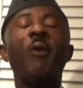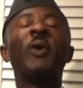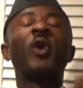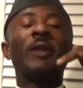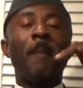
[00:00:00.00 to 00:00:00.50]

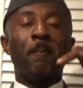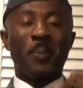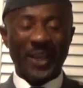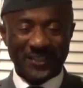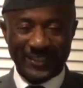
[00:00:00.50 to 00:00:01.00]
and we're gonna
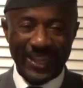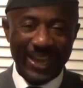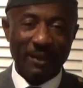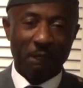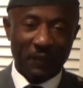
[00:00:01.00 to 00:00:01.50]

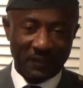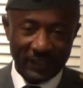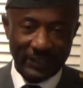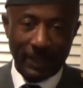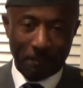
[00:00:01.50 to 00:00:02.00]
personally
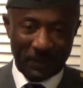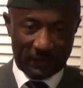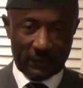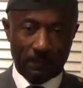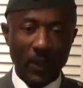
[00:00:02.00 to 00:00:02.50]
visit that
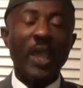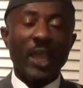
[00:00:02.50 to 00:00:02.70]
person